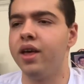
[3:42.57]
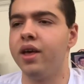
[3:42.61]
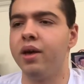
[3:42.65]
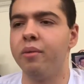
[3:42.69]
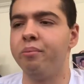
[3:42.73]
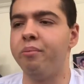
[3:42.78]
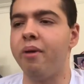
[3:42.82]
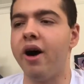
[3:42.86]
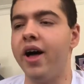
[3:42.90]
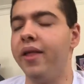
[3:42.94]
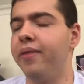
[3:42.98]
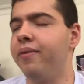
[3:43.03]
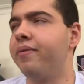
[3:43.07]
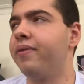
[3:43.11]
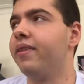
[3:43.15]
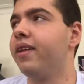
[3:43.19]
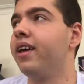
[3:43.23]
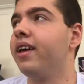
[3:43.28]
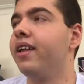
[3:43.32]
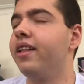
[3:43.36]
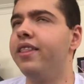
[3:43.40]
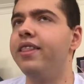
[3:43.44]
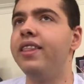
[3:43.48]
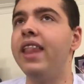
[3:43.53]
But
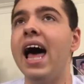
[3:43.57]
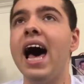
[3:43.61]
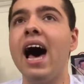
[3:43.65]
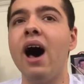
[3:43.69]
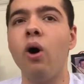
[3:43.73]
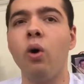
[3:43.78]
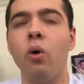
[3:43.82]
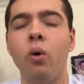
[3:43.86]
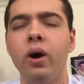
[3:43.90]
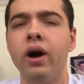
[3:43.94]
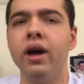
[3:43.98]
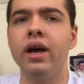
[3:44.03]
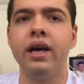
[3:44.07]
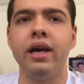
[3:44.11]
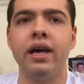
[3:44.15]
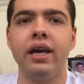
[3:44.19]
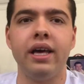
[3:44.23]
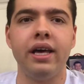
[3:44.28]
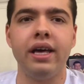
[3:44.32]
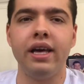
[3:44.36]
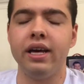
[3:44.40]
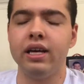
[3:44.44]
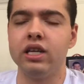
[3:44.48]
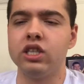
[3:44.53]
now
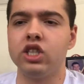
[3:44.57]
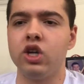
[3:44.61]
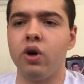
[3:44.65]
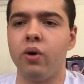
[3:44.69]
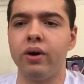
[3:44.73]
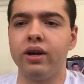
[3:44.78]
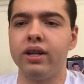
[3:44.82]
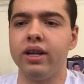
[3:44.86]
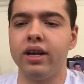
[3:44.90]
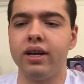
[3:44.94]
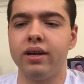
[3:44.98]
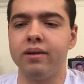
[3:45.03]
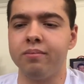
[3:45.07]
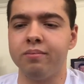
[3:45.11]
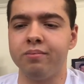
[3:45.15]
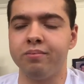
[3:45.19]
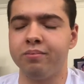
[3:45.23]
he is going to